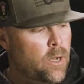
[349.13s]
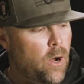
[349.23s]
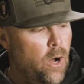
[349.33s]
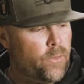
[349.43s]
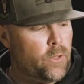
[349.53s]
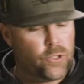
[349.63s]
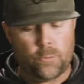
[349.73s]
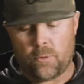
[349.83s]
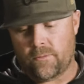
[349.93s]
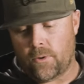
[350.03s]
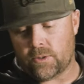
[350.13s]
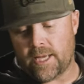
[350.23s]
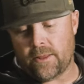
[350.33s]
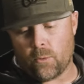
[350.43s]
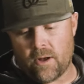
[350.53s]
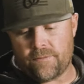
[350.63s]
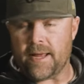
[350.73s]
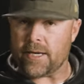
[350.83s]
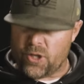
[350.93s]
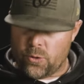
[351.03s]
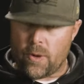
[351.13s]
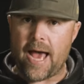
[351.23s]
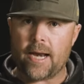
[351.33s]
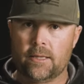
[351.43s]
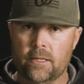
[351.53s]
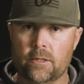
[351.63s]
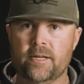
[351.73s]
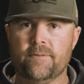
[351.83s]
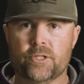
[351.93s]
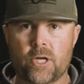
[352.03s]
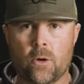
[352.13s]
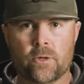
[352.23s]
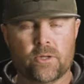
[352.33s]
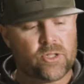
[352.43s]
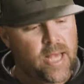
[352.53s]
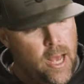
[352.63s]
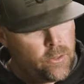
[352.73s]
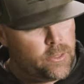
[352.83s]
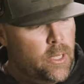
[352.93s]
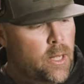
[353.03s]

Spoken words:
on the Super Revolt and the Roughneck do add a little different tone to the sound,